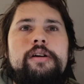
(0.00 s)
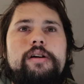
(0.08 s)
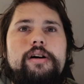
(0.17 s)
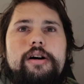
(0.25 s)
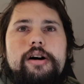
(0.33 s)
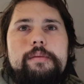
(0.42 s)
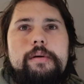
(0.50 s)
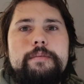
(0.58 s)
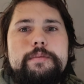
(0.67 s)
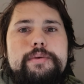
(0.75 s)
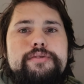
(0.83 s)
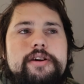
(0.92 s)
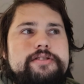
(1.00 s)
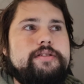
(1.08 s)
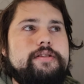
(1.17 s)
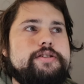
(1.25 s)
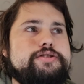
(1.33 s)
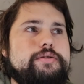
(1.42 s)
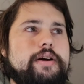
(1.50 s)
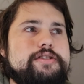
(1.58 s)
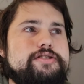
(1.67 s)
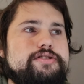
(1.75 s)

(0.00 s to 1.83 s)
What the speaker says: I'm going to be facing this direction,